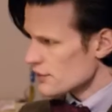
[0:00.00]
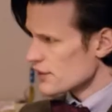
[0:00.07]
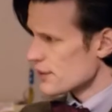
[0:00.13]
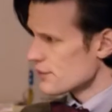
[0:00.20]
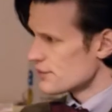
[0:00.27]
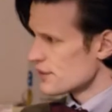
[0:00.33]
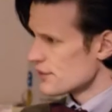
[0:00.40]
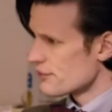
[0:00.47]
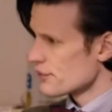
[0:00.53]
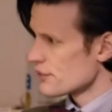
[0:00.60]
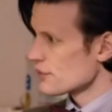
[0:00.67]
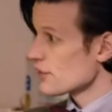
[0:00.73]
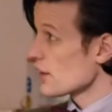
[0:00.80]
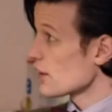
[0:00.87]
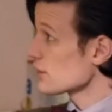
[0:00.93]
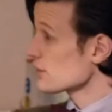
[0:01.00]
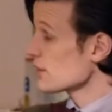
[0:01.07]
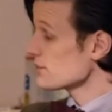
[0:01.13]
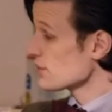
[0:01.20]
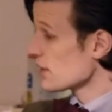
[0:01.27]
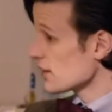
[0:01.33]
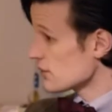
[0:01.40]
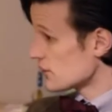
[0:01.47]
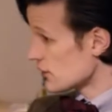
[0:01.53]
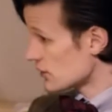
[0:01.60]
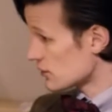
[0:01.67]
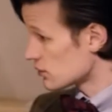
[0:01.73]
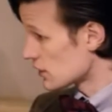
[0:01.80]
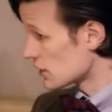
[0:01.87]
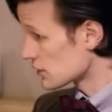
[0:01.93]
Same difference. Sometimes
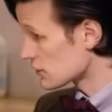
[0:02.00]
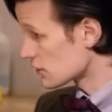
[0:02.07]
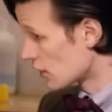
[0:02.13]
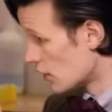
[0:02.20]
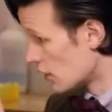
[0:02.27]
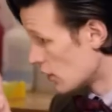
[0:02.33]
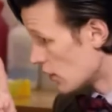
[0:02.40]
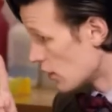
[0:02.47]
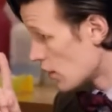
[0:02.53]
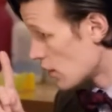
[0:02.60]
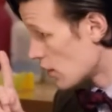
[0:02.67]
this works though.